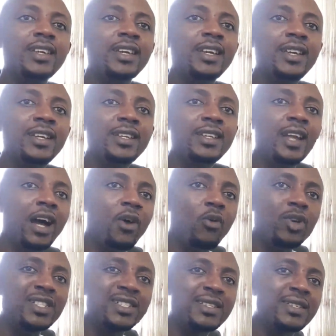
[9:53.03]
in
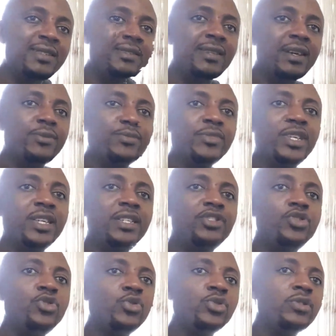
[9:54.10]
our system
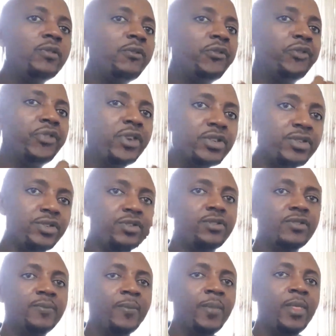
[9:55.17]
is used
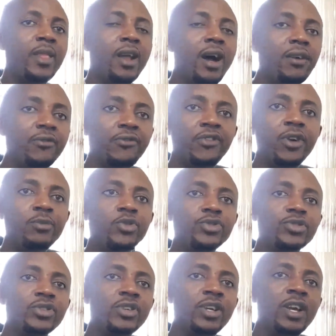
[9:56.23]
first and
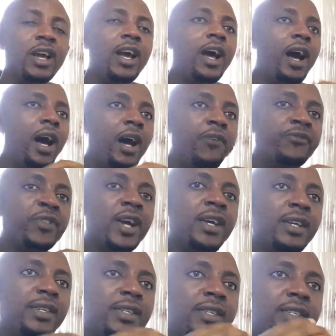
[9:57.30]
foremost. After
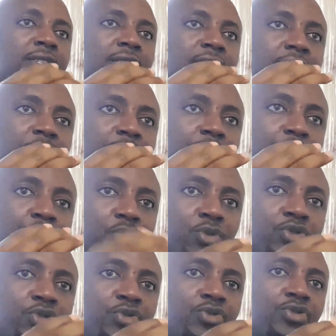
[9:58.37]
it is
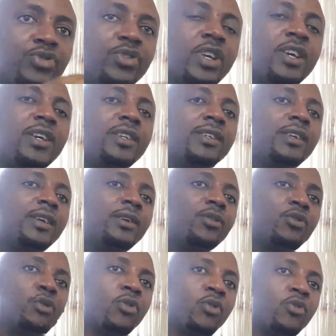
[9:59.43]
produced, the
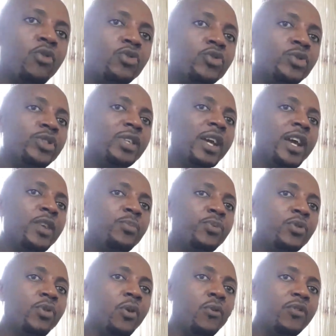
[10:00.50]
glucose, which is the end
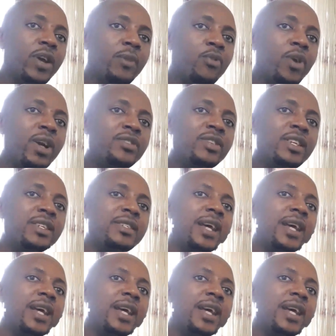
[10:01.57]
product of carbohydrate, is